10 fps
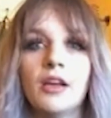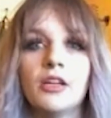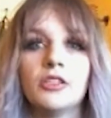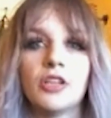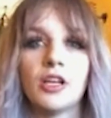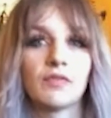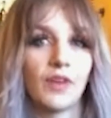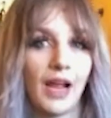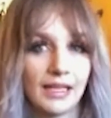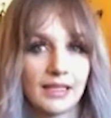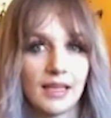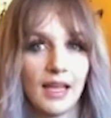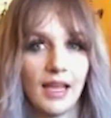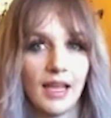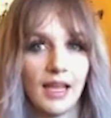just friends?
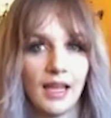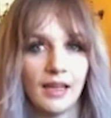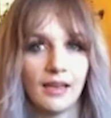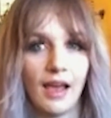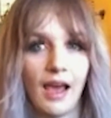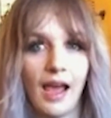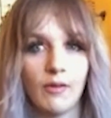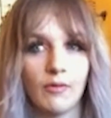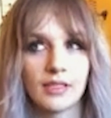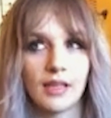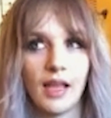And I was like,